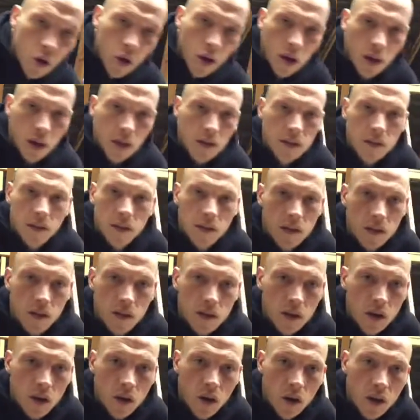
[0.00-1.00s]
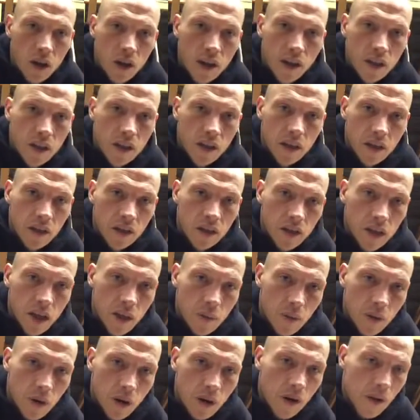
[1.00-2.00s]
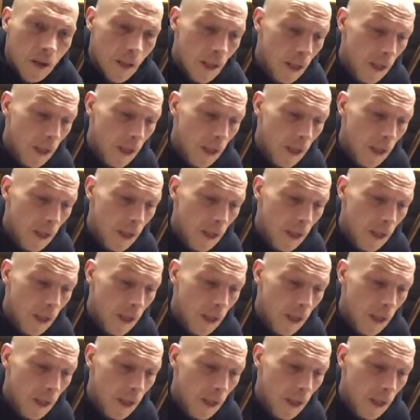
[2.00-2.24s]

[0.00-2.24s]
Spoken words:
hook links. It's just a lot easier and cheaper